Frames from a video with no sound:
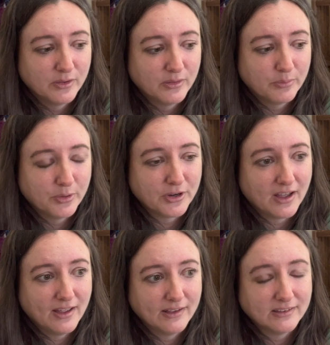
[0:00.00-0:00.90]
put
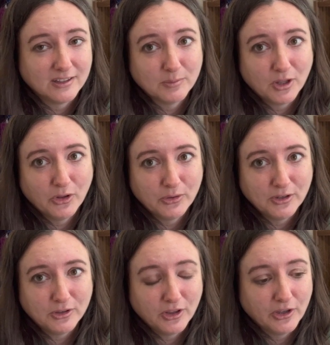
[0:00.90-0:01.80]
on some
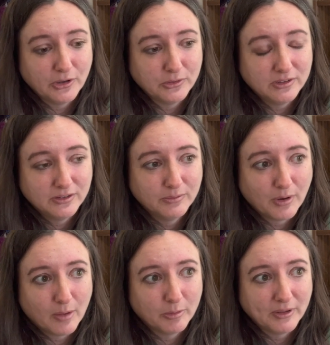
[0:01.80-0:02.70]
colonial clothes,
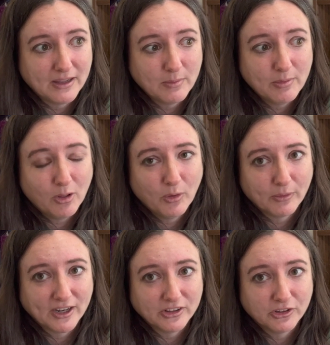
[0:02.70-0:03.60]
probably. Maybe I'll wear
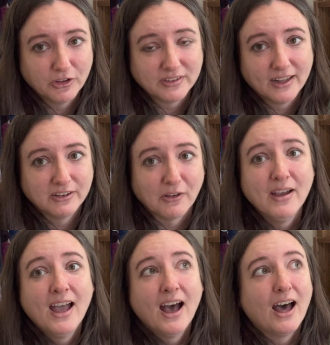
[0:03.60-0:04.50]
regular clothes, I don't know.
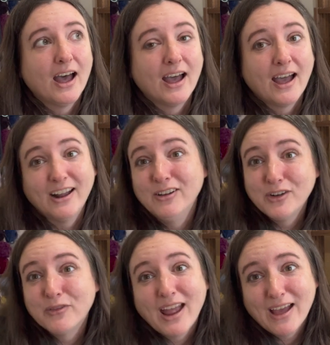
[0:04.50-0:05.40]
I don't even
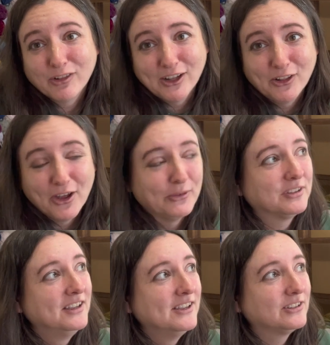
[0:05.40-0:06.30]
know if I have clean
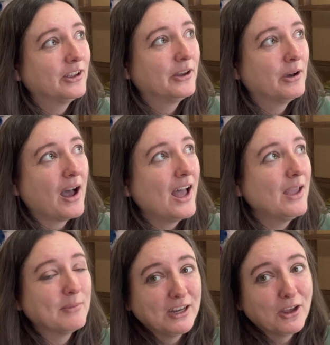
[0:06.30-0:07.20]
clothes. So
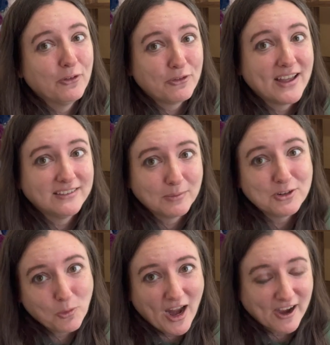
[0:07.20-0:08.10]
I'm gonna go find something
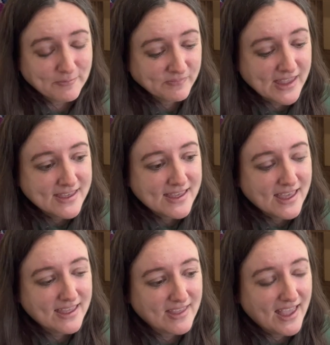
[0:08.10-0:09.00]
to wear.
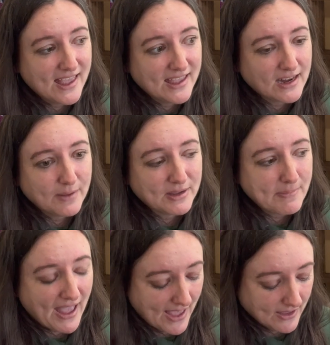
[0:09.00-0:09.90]
And then I'm gonna
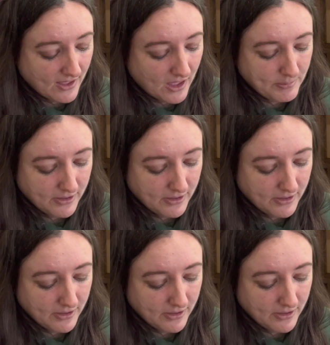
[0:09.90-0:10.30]
pack up